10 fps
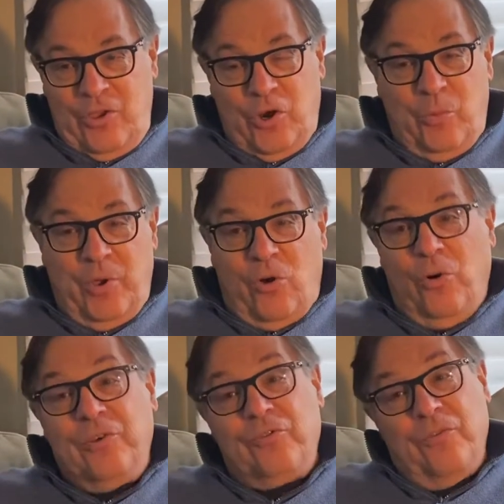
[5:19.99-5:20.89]

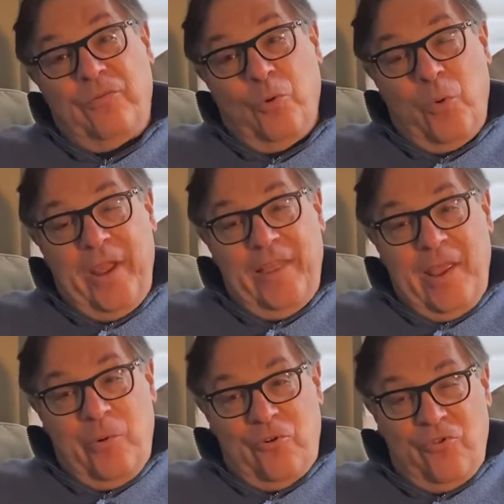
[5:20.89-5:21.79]
because of the way
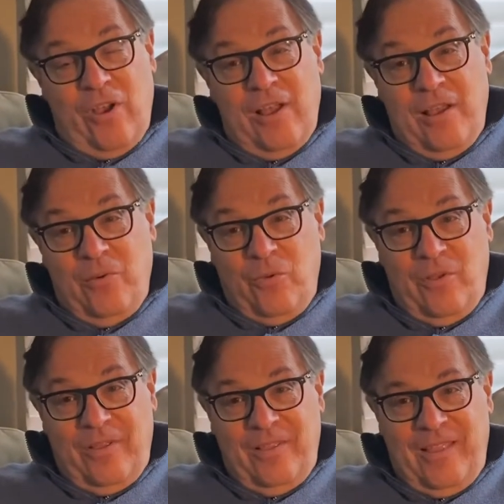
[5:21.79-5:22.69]
they were shot,
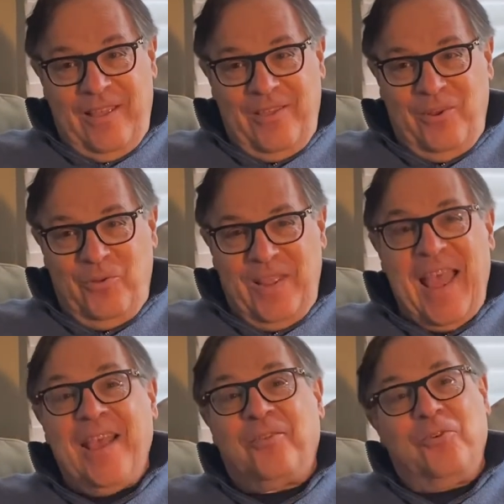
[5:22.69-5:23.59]
the
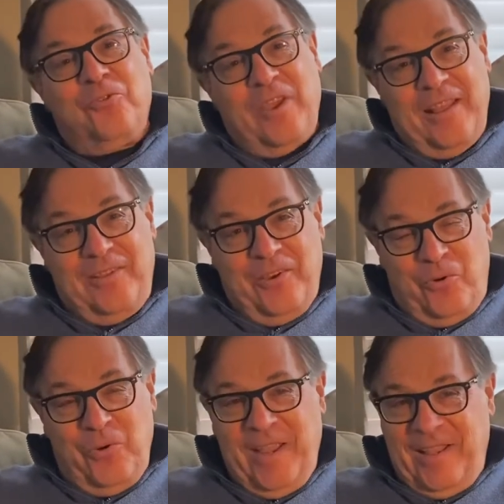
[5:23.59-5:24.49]
actors had to
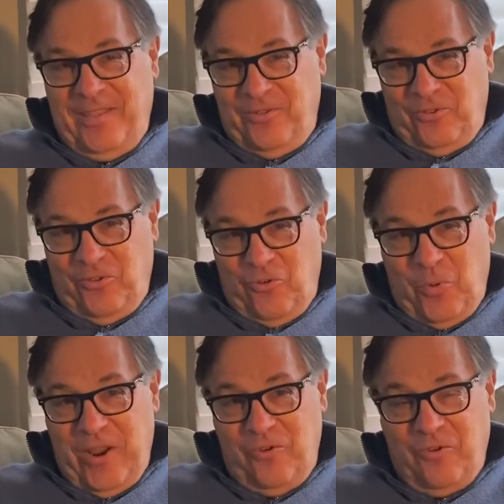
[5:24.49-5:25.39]
create the
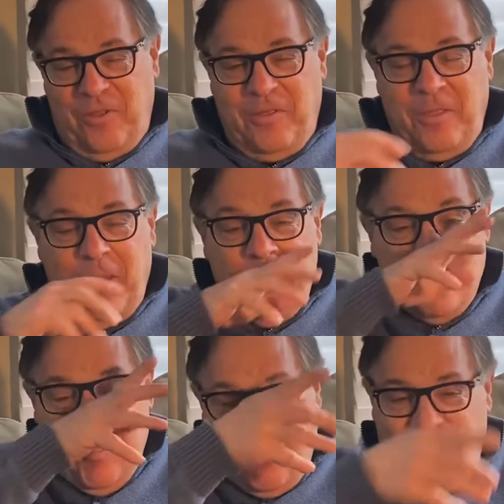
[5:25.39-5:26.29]
situation.
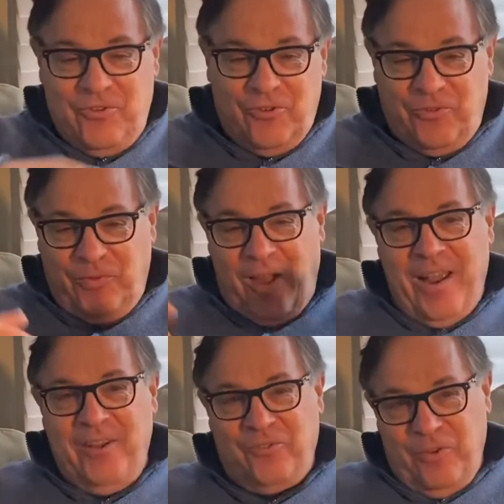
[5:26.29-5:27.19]
They couldn't just
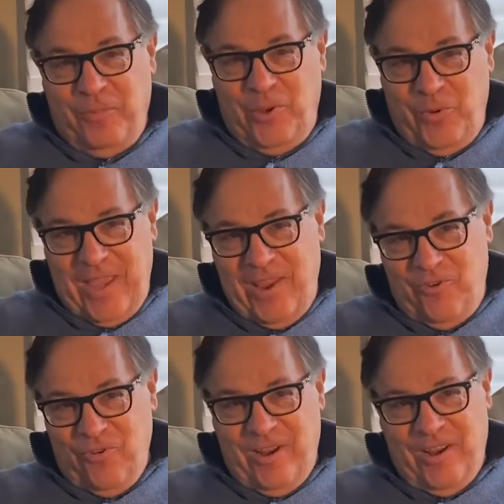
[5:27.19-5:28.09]
fly to some
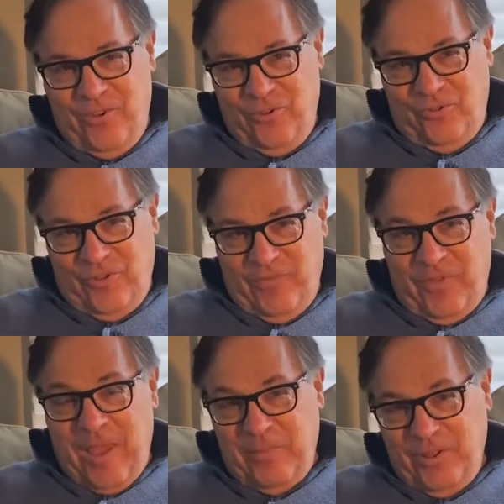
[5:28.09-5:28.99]
location and use the
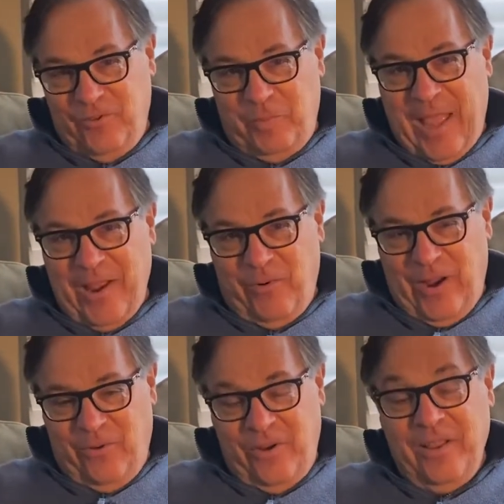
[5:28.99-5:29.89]
fabulous background.